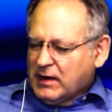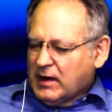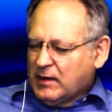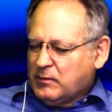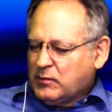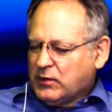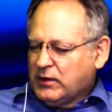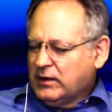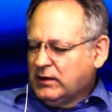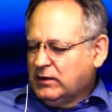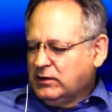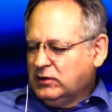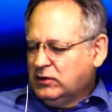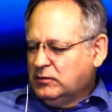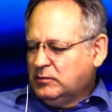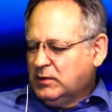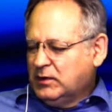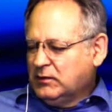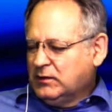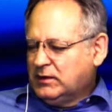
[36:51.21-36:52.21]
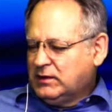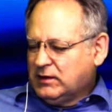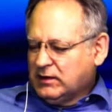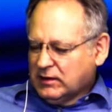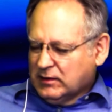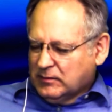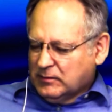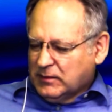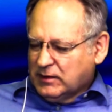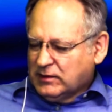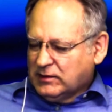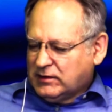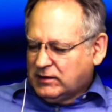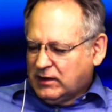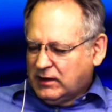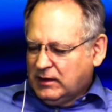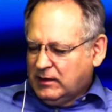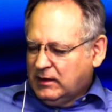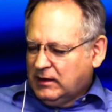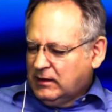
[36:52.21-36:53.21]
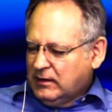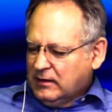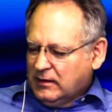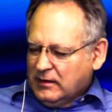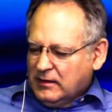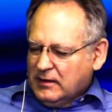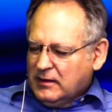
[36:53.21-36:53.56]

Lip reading: and I pray that you'd be with Tim as he